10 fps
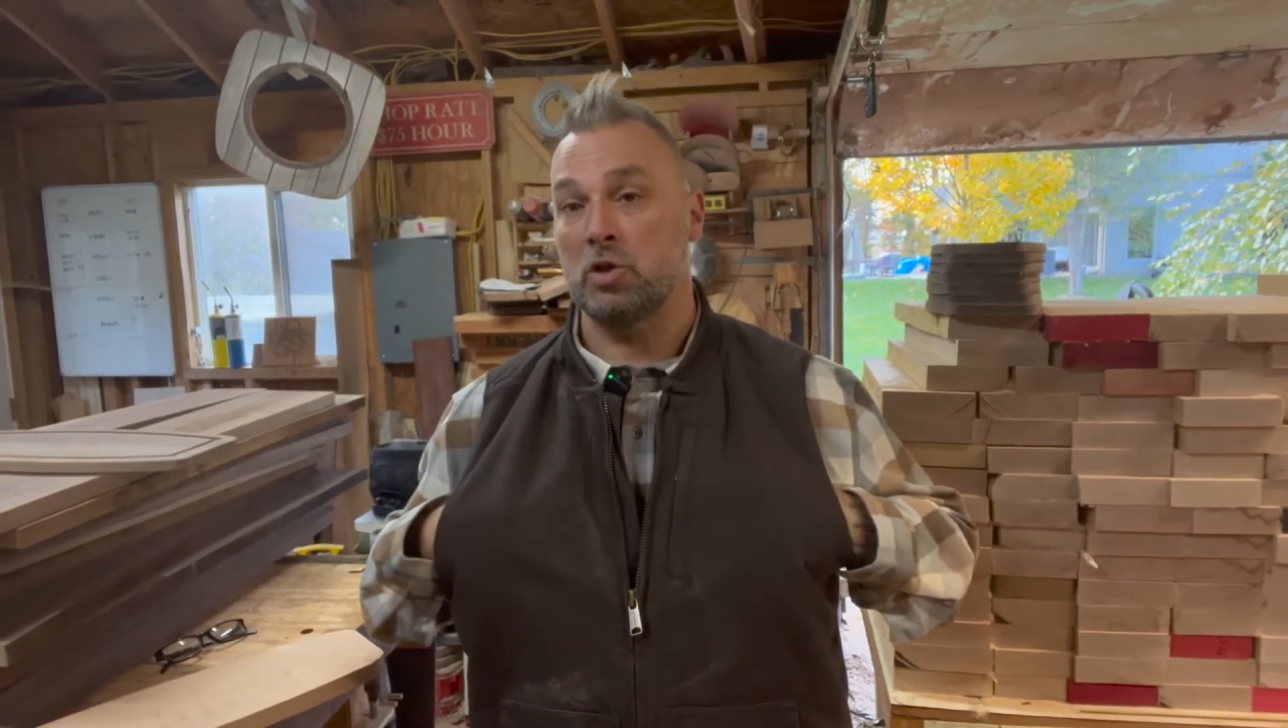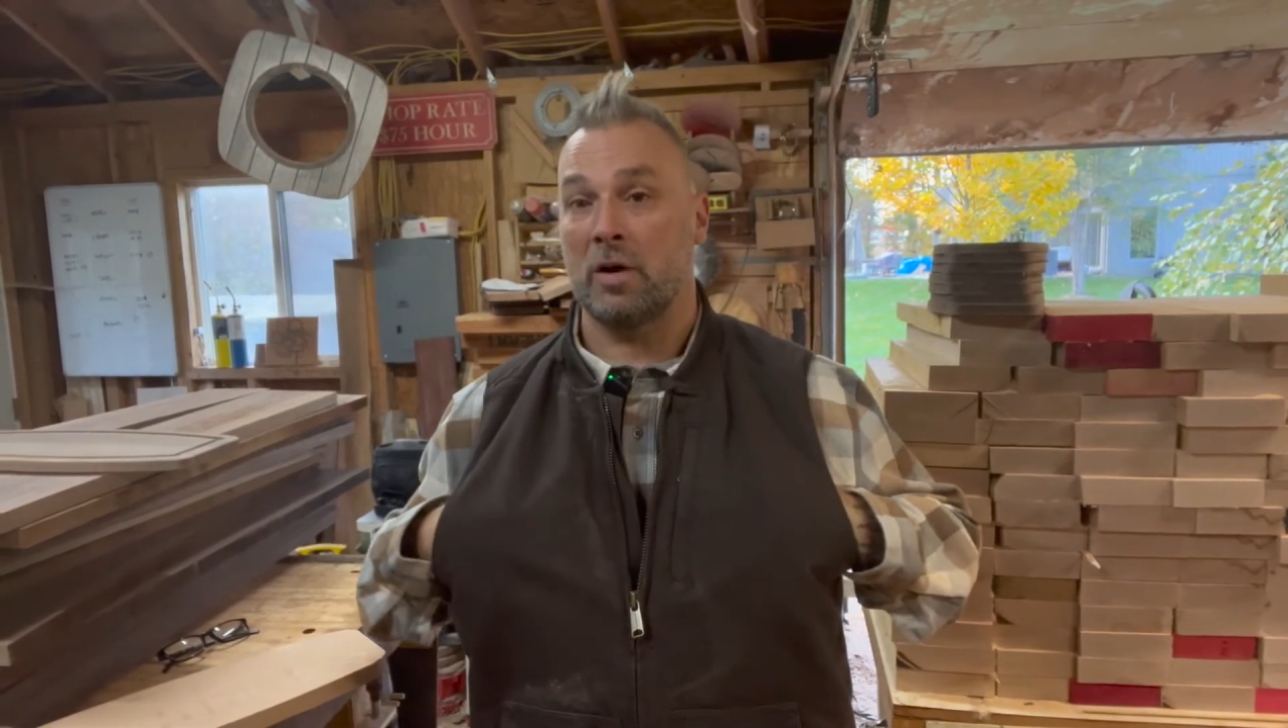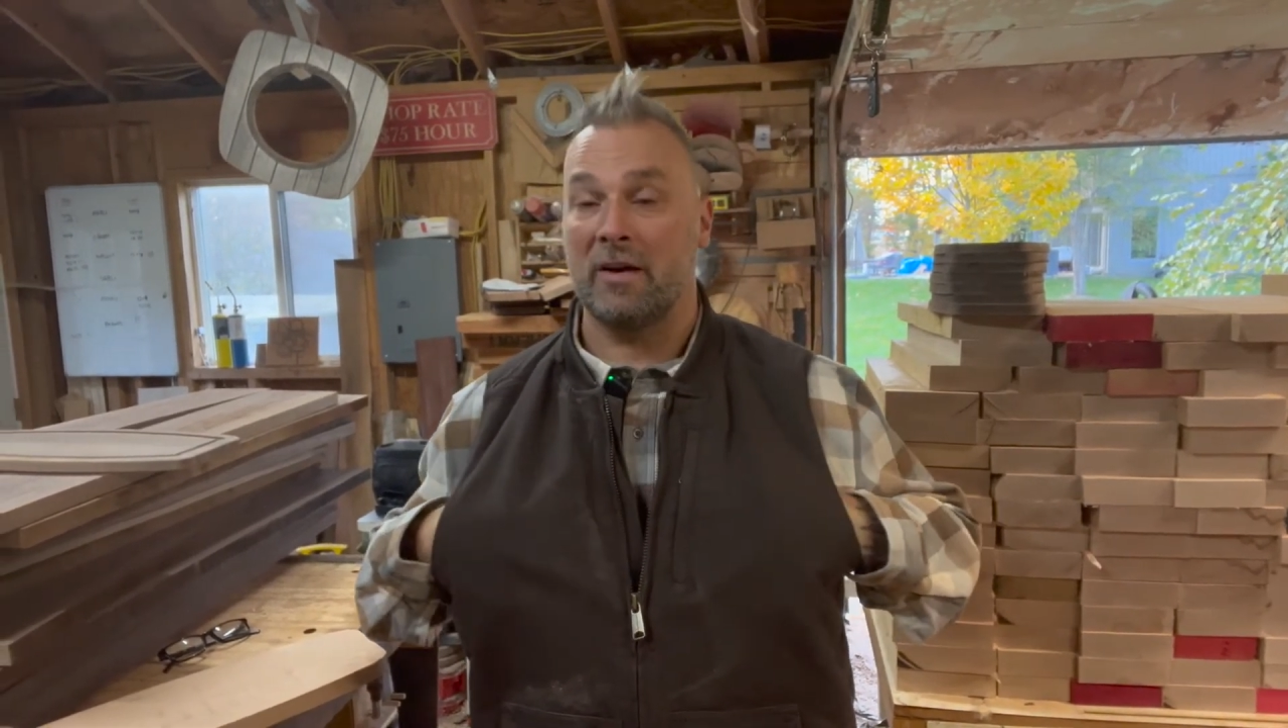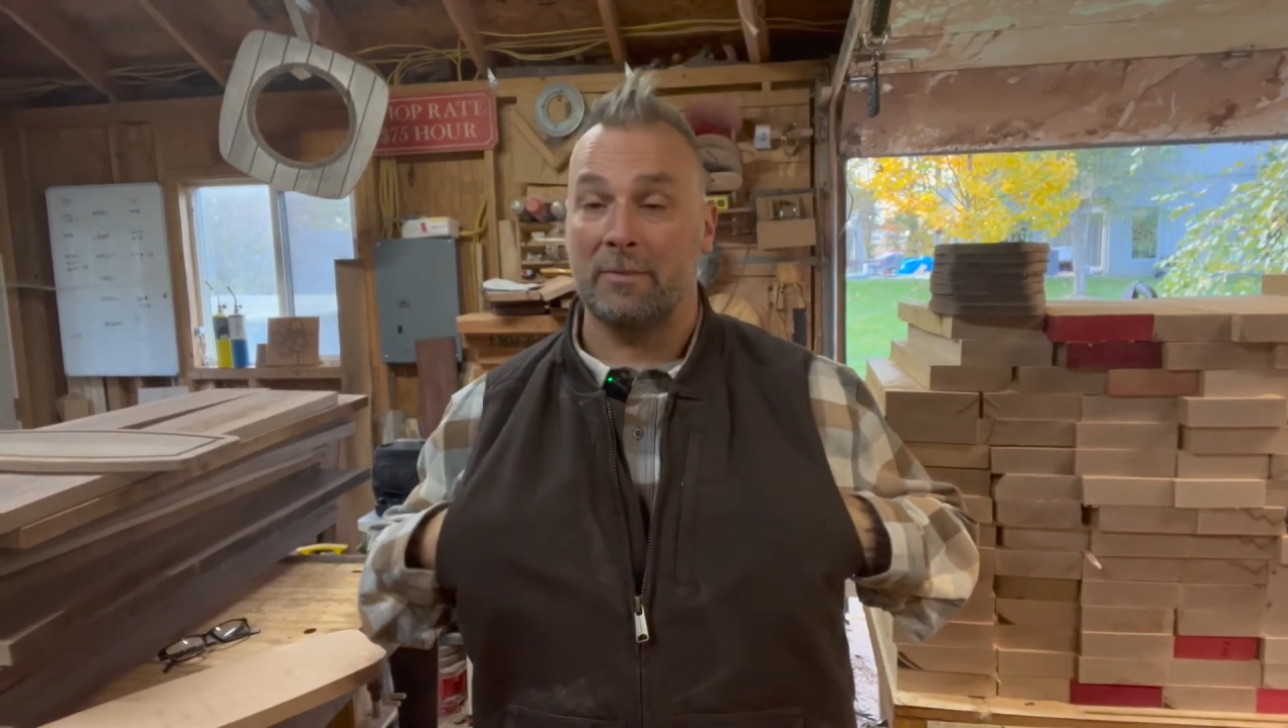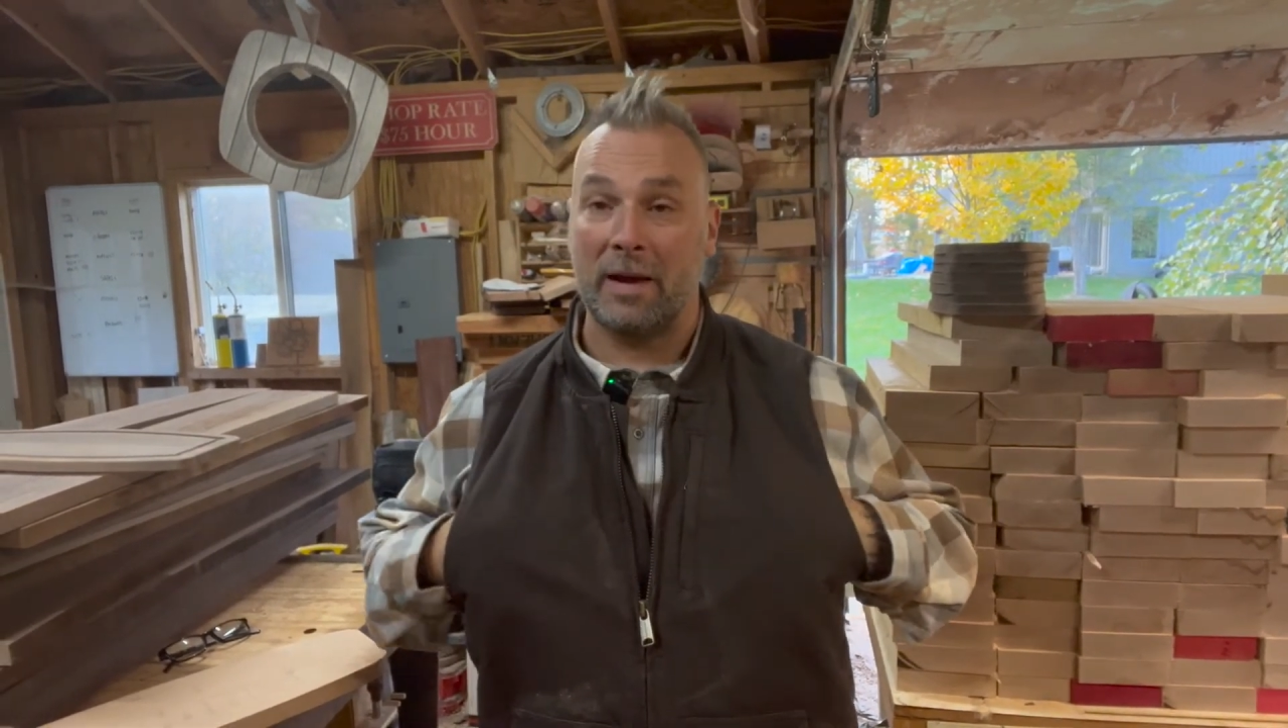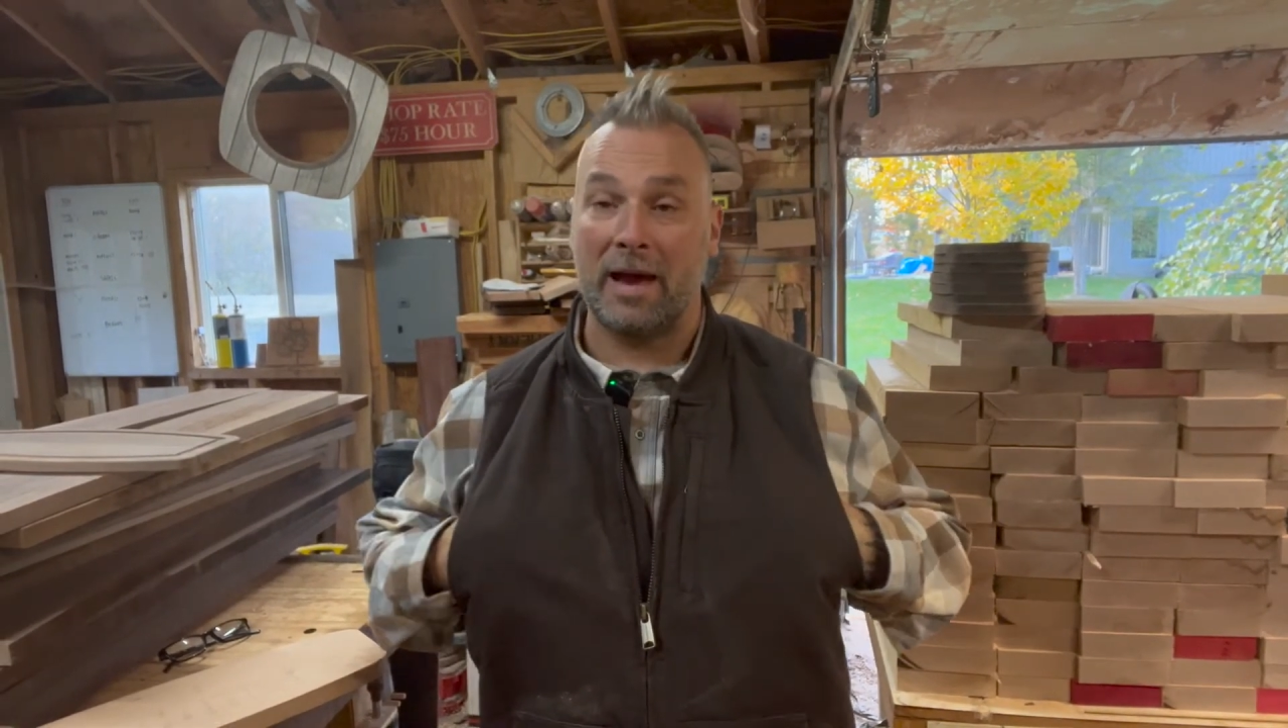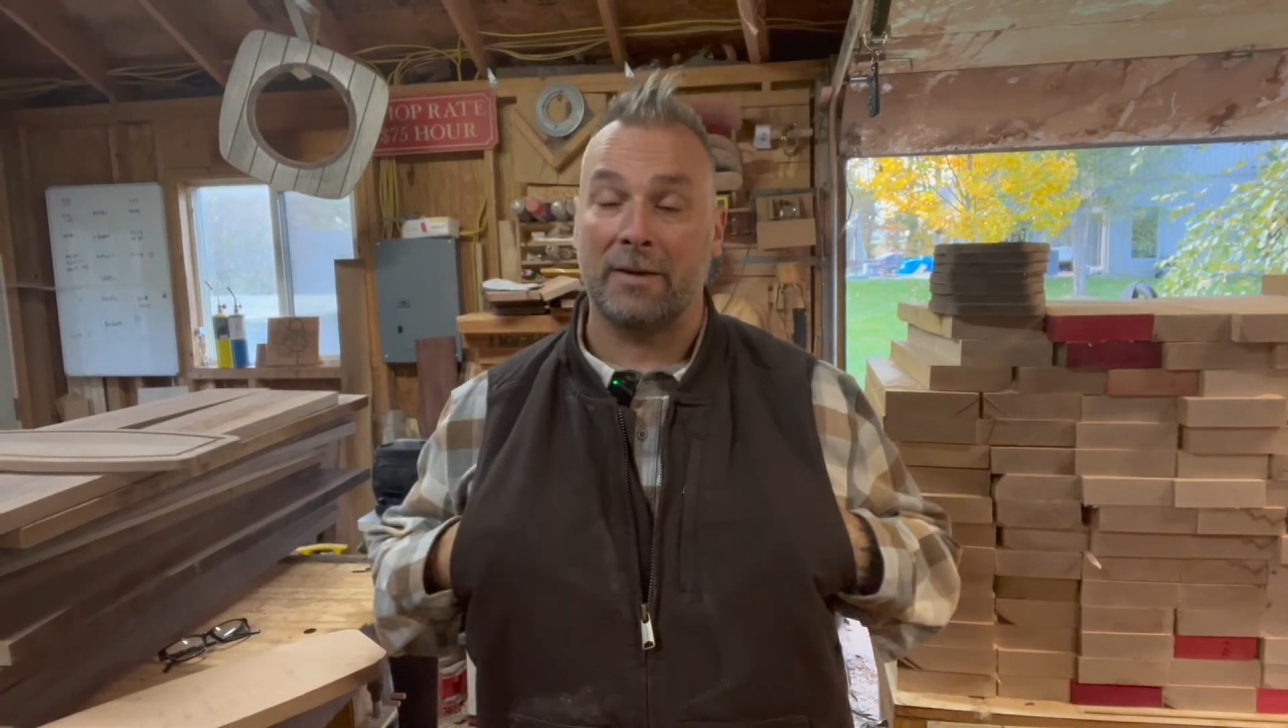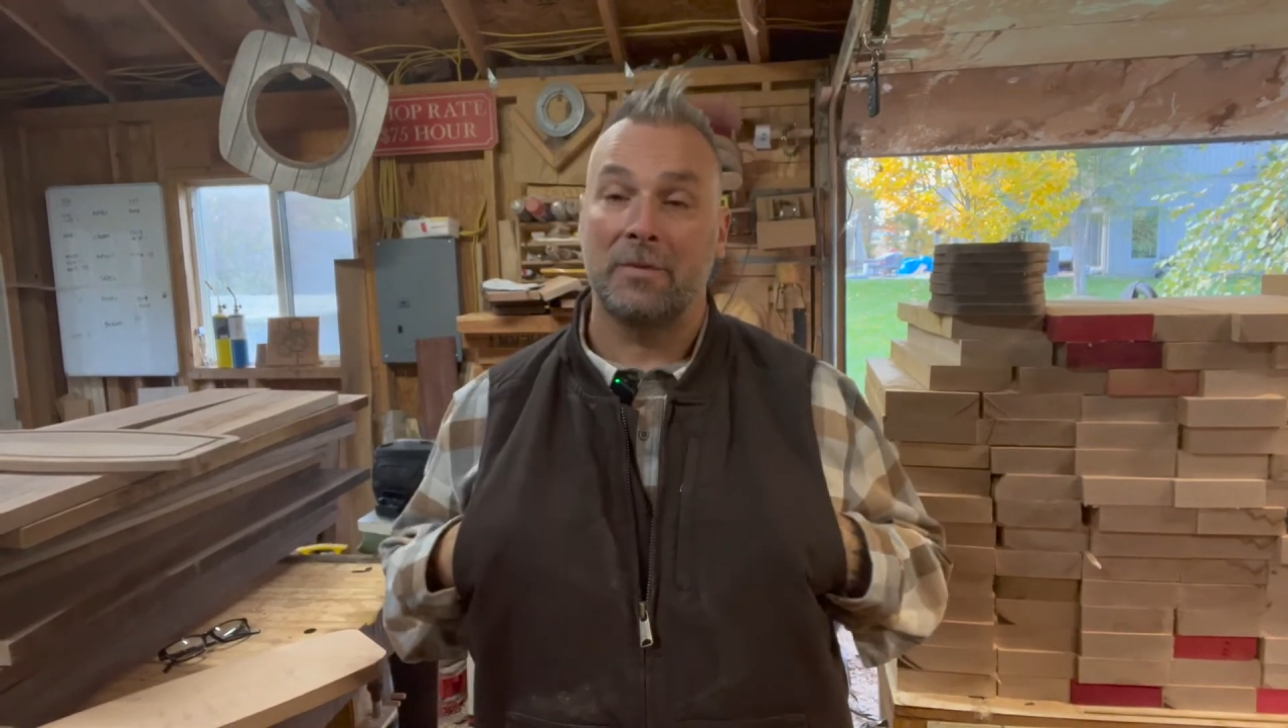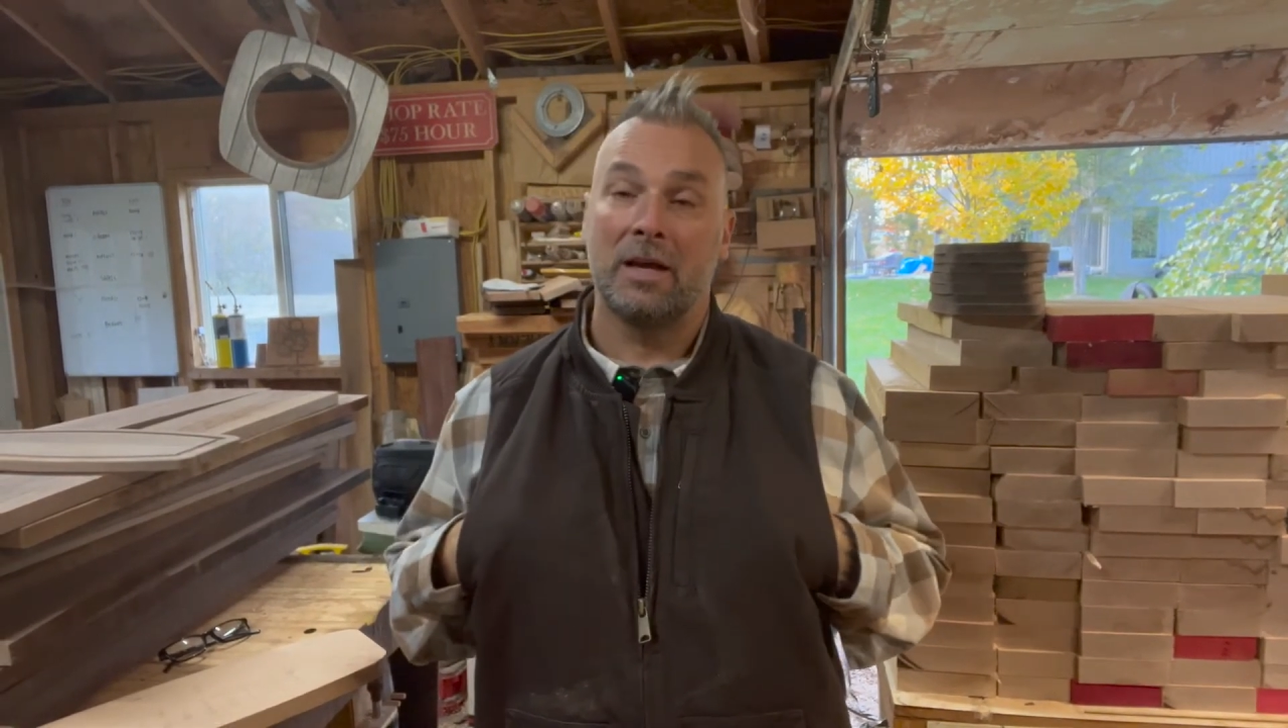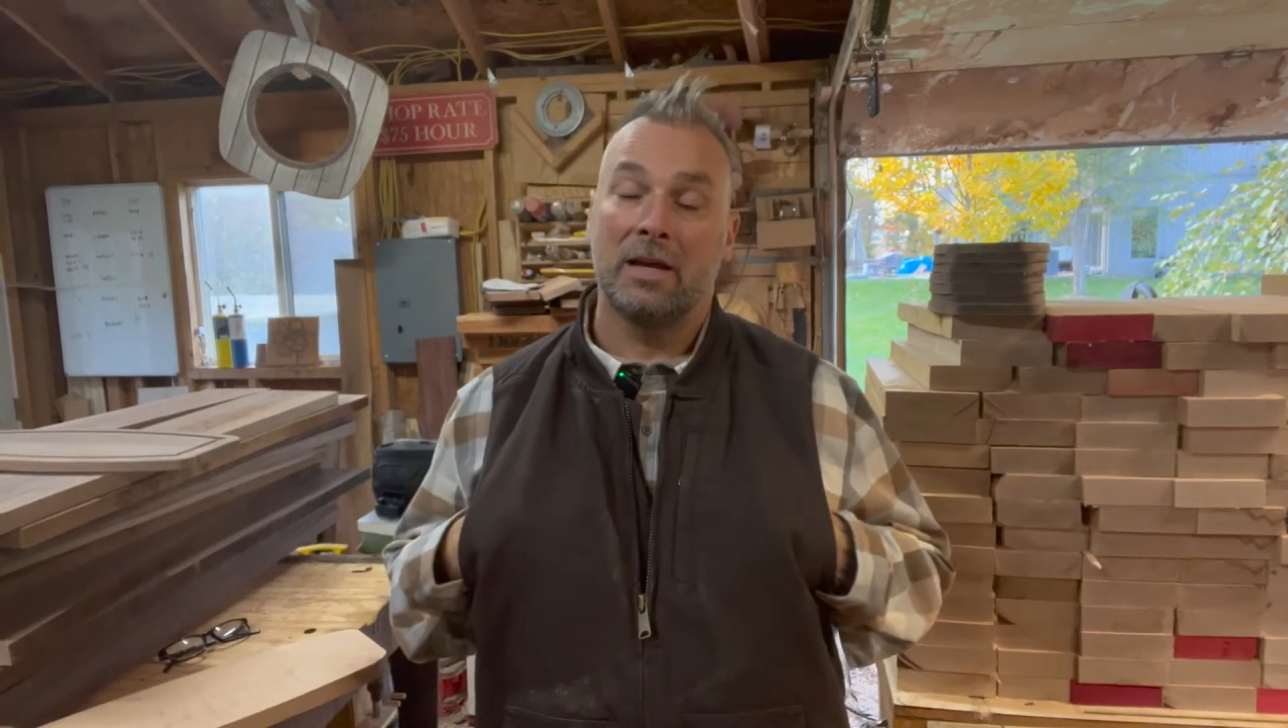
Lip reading: drive back.